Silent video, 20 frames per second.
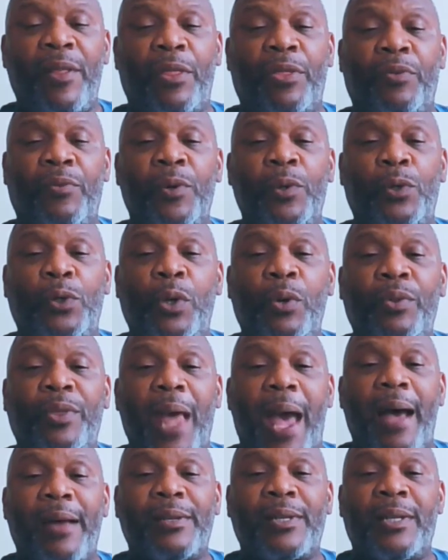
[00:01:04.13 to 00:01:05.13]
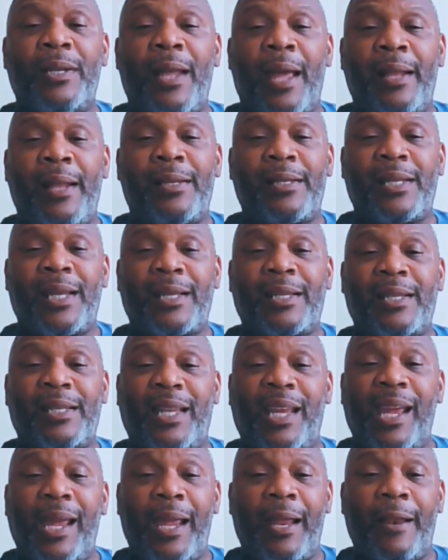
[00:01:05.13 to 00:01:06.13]
through
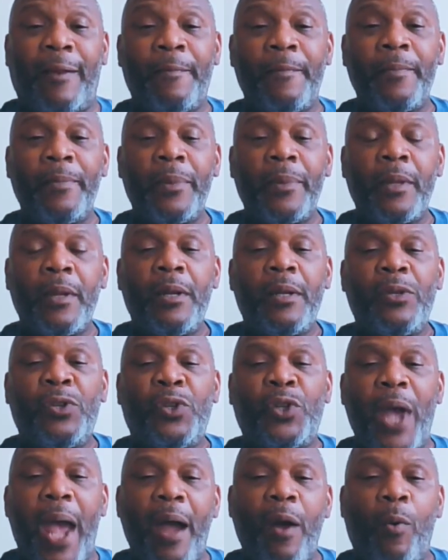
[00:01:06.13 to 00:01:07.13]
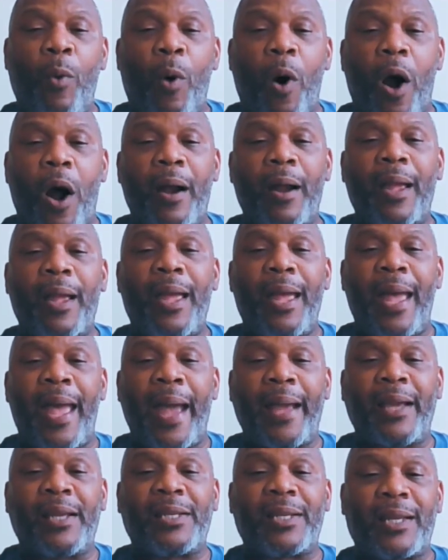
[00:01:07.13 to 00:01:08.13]
2016 Jaguar
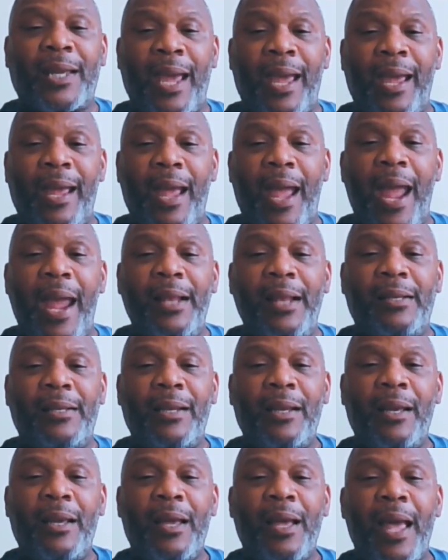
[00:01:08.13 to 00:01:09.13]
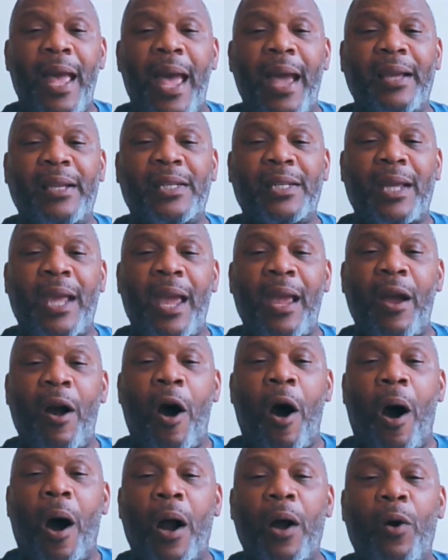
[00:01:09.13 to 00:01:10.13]
XK8,
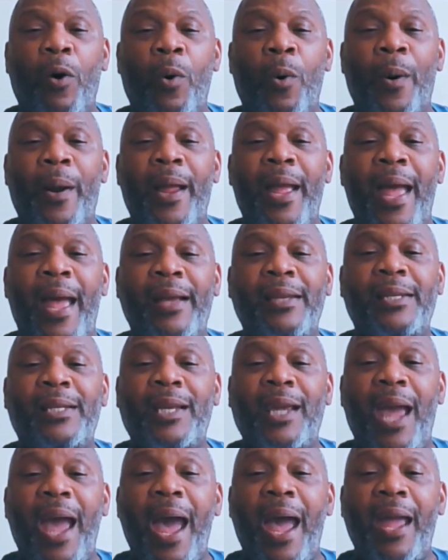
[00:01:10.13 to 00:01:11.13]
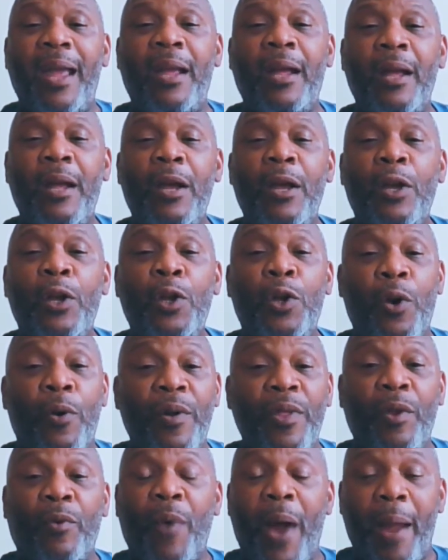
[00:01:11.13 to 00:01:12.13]
XKR, or XK, you're
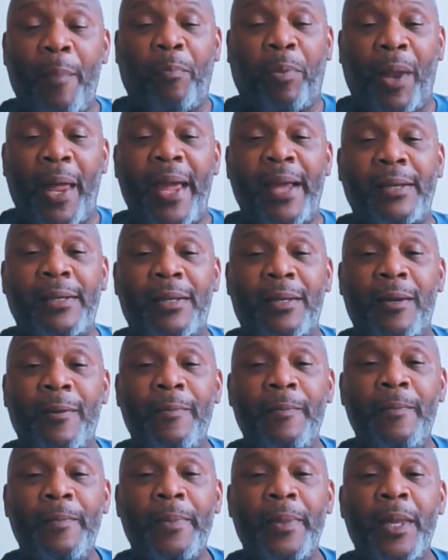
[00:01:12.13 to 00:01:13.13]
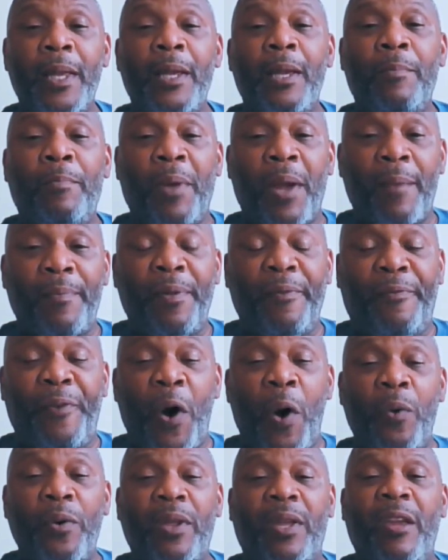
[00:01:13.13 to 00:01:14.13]
in the right place. Pick up the
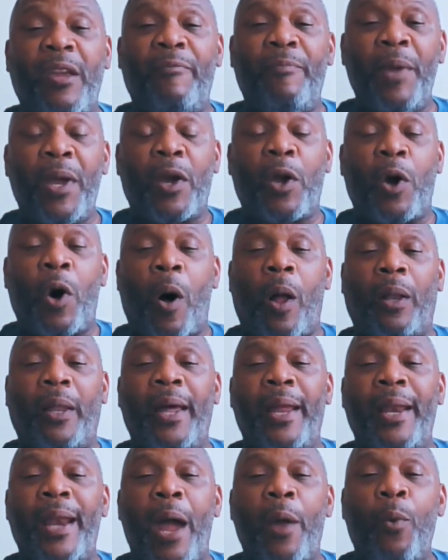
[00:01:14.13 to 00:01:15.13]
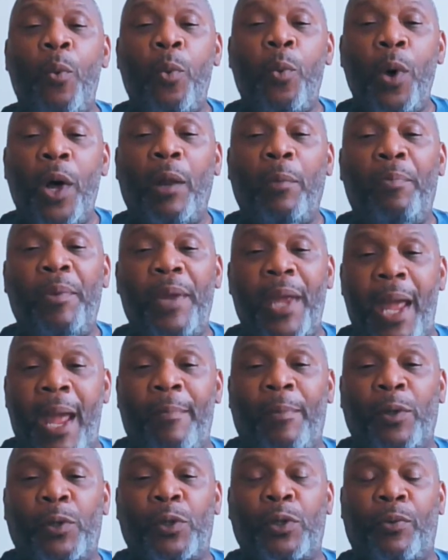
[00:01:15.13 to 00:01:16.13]
phone, give me a call, and I will be
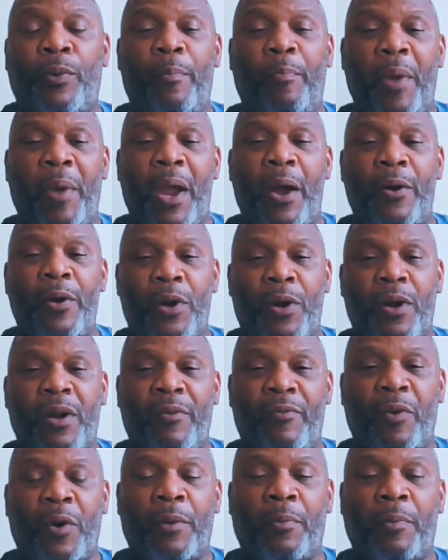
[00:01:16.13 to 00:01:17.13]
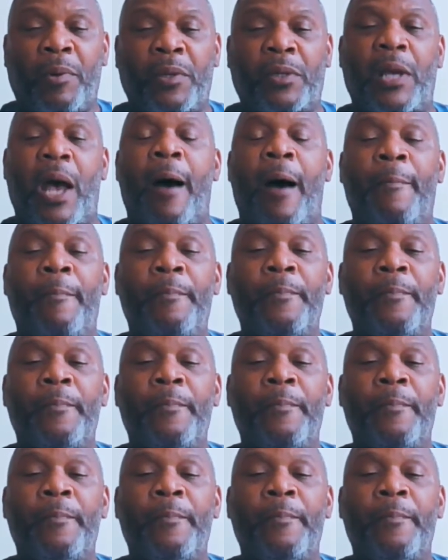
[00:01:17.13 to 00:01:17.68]
able to repair your convertible top.